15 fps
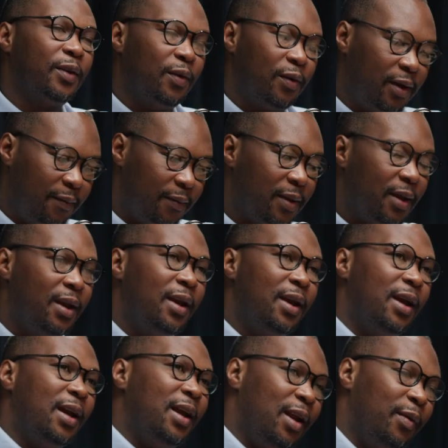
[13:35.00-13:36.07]
Okay.
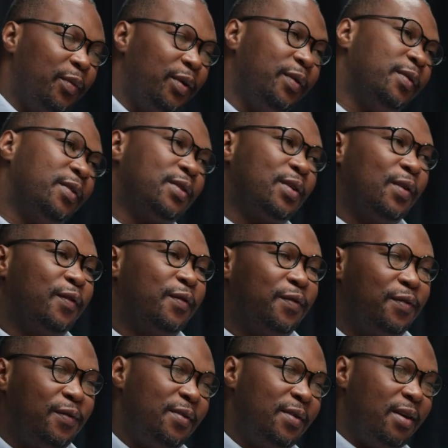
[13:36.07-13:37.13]
Let me sort
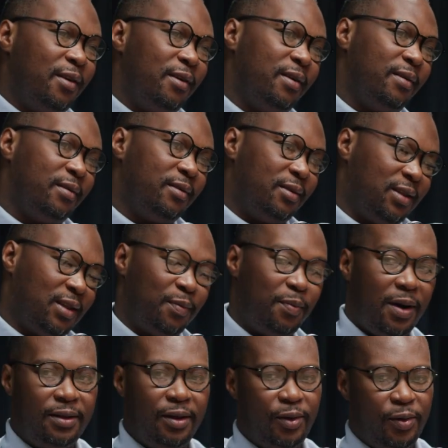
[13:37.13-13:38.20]
of, as a
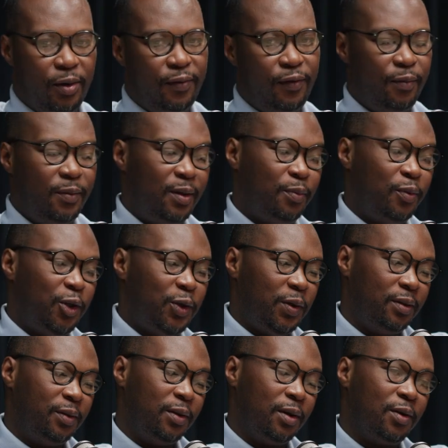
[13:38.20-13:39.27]
parting shot for me, push you
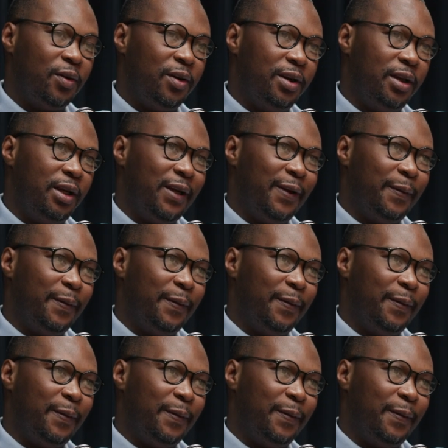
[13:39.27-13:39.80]
into the corner here.